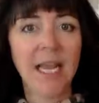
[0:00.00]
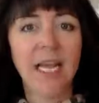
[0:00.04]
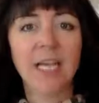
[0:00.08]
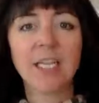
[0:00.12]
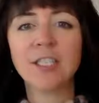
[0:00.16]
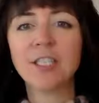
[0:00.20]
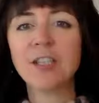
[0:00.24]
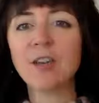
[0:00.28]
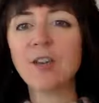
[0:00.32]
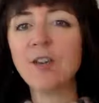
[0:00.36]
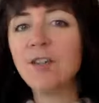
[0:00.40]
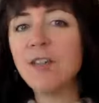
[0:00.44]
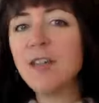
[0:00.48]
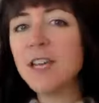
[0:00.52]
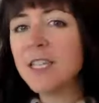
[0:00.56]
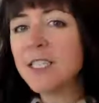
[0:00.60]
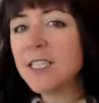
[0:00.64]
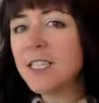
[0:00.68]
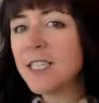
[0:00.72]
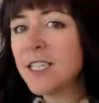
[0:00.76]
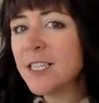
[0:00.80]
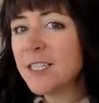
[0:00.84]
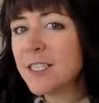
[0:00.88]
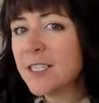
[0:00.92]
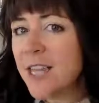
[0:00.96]
So this
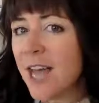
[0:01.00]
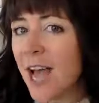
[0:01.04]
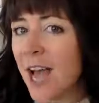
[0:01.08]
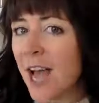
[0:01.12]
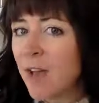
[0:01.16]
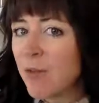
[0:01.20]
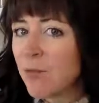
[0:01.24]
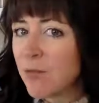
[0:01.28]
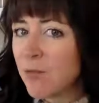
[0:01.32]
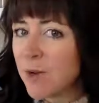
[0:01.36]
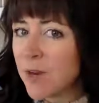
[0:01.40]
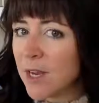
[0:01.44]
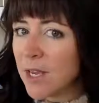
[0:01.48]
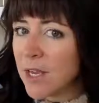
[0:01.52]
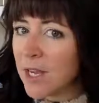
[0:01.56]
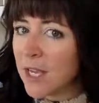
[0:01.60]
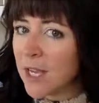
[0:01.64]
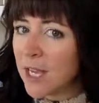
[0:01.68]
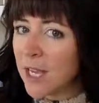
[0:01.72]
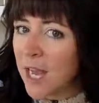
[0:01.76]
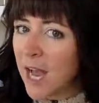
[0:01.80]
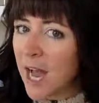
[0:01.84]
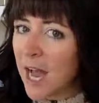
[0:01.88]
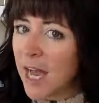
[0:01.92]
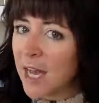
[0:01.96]
is that really
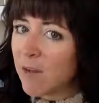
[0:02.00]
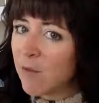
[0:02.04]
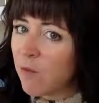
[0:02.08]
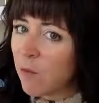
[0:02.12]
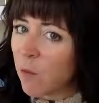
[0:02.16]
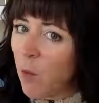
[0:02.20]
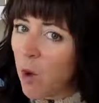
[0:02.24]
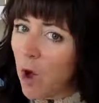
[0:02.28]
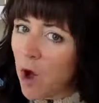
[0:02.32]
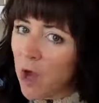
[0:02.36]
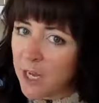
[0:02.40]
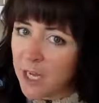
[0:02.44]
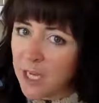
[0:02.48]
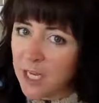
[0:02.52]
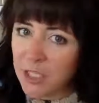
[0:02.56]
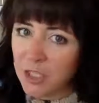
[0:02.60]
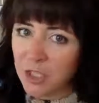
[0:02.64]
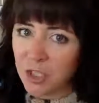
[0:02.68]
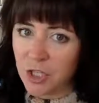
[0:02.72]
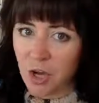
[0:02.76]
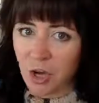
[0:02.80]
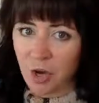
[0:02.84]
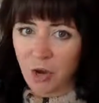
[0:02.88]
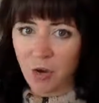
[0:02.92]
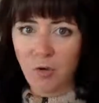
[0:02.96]
kind of wonky
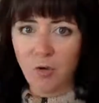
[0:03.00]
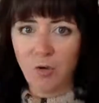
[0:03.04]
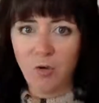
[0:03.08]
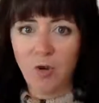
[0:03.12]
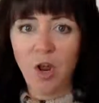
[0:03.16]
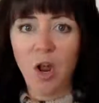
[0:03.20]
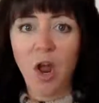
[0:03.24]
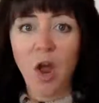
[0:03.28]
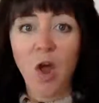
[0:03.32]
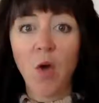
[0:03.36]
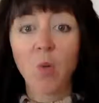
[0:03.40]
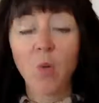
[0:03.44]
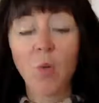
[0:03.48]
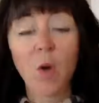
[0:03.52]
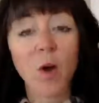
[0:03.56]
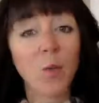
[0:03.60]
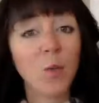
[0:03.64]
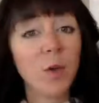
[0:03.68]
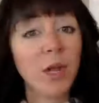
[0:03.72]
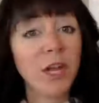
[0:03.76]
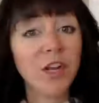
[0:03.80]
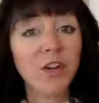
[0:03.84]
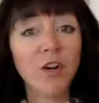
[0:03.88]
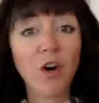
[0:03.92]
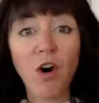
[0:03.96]
zone where
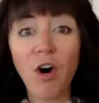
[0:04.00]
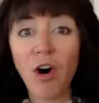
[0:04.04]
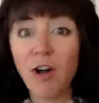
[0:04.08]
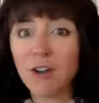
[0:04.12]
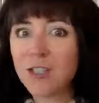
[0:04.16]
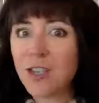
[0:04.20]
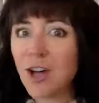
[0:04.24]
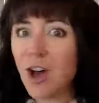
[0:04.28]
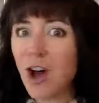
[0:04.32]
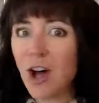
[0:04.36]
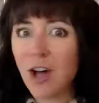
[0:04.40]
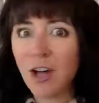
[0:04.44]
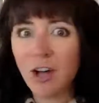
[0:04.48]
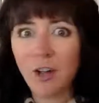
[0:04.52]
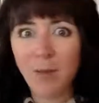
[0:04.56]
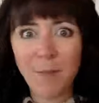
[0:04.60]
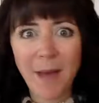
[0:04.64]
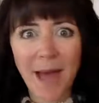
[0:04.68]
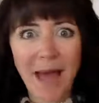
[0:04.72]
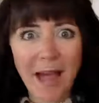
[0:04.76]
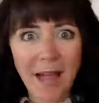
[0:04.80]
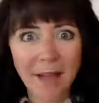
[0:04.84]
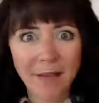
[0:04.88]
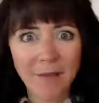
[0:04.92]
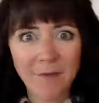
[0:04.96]
we can all toggle
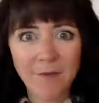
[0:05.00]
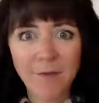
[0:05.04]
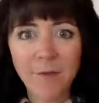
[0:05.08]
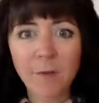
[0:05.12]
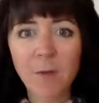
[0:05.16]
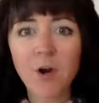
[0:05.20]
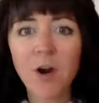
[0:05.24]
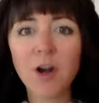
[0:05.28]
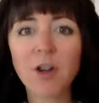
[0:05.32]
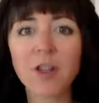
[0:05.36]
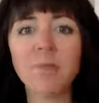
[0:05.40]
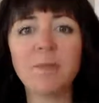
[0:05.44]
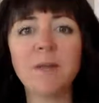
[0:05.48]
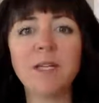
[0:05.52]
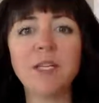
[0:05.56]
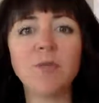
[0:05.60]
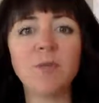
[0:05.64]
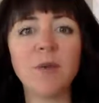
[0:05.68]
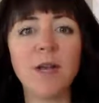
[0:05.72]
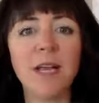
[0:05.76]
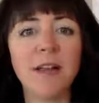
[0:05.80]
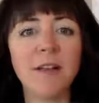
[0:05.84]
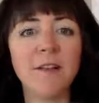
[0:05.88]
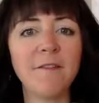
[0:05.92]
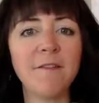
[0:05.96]
back and forth
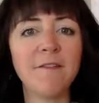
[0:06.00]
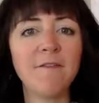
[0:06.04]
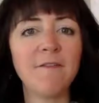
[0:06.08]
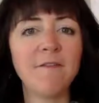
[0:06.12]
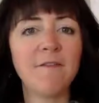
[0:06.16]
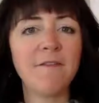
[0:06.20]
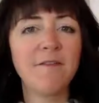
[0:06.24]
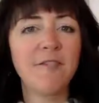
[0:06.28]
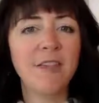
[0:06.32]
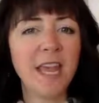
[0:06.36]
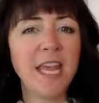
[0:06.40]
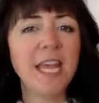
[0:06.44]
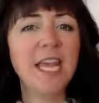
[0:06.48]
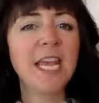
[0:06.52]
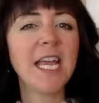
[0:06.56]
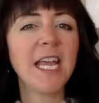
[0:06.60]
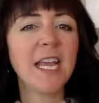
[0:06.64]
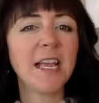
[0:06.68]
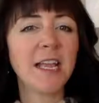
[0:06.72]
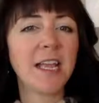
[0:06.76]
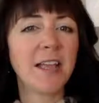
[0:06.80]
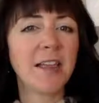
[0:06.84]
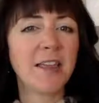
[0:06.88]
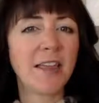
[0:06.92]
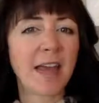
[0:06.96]
between
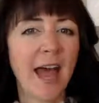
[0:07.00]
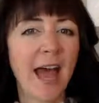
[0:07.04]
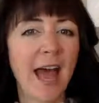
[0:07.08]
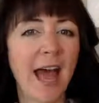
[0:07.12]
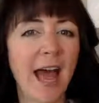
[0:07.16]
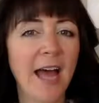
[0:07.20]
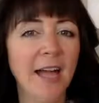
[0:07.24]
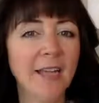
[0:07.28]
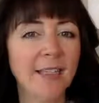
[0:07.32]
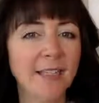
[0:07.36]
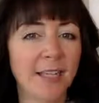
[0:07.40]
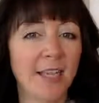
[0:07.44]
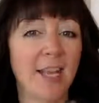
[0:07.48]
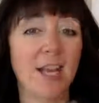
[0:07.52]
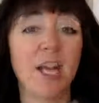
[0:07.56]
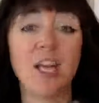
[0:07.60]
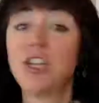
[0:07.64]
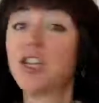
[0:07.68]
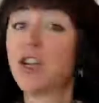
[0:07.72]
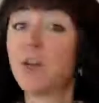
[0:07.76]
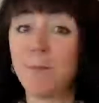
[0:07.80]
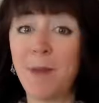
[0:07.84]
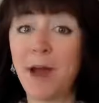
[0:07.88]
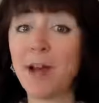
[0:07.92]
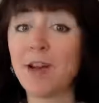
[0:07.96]
thinking that
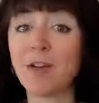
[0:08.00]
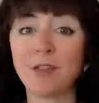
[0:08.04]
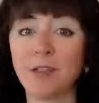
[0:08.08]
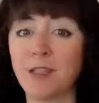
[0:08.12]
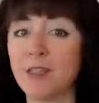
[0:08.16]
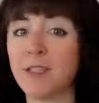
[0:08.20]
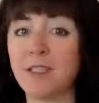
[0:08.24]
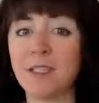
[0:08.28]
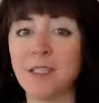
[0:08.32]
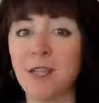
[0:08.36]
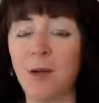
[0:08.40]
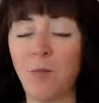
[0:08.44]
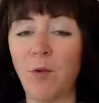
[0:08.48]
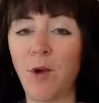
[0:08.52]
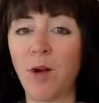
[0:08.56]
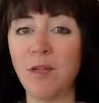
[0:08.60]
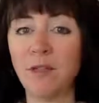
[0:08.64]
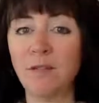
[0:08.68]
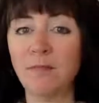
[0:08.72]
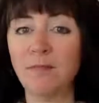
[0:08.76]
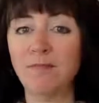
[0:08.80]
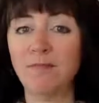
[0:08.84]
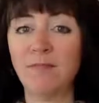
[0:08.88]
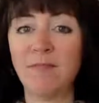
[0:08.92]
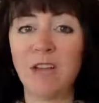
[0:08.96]
you're better than
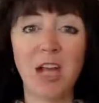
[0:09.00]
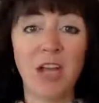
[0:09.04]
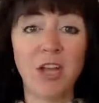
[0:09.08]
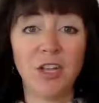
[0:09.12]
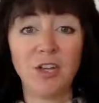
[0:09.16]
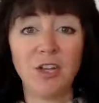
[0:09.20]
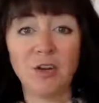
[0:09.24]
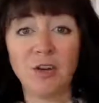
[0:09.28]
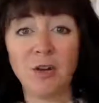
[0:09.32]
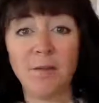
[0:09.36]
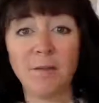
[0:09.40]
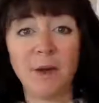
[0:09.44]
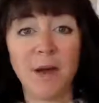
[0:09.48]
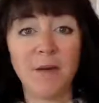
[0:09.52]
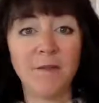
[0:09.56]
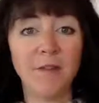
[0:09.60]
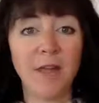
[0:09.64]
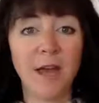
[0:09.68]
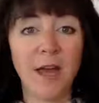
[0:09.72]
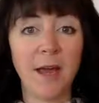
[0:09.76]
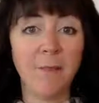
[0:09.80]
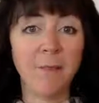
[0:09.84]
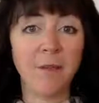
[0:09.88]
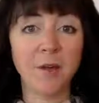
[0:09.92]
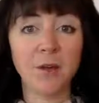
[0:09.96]
someone, you're above
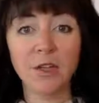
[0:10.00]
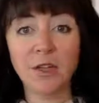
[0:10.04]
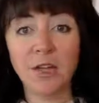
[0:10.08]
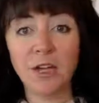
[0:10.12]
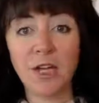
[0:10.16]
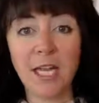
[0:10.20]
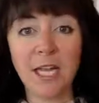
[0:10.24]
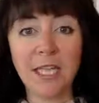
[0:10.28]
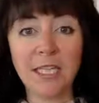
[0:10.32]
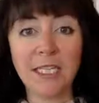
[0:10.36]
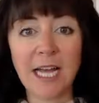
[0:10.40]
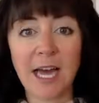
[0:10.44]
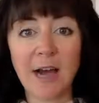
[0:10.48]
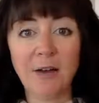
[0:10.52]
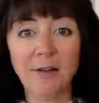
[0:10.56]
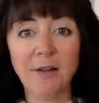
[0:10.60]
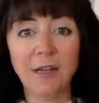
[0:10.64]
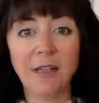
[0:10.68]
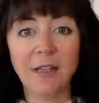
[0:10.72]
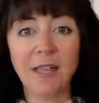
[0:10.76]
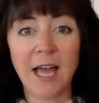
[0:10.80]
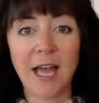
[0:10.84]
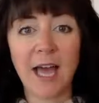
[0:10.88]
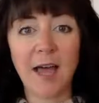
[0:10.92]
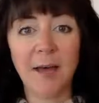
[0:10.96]
them, you're looking down
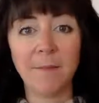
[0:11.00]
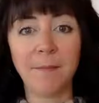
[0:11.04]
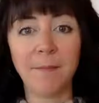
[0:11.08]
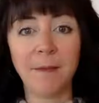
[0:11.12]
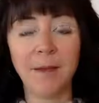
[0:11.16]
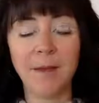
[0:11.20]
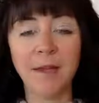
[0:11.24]
at them,